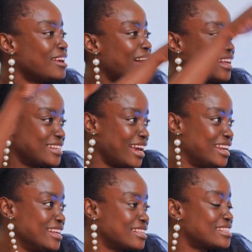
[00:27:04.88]

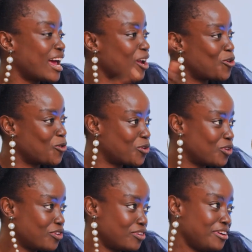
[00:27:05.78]
cascading cycle
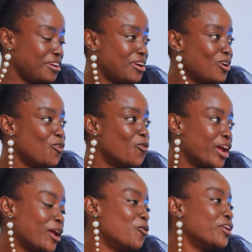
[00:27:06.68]

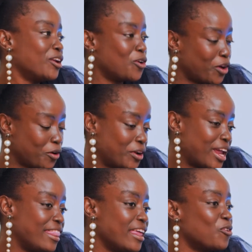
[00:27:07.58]
going on and going on.
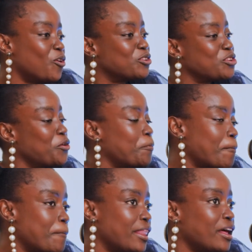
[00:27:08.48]
And then also
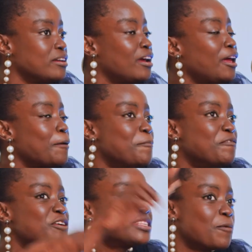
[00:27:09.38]
remember that
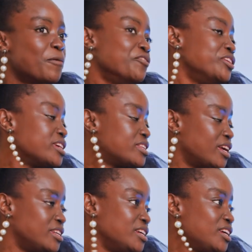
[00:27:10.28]
before someone reaches
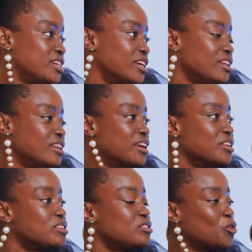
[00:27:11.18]
addiction,
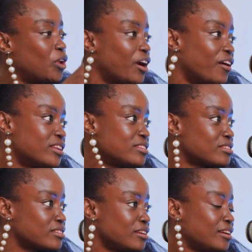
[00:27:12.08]
there's
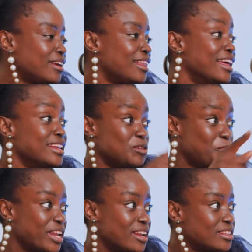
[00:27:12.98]
tolerance, then
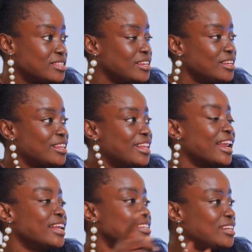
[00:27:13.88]
dependency, then
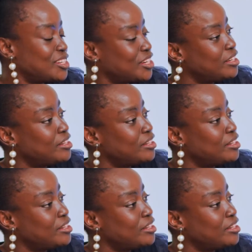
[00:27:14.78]
addiction.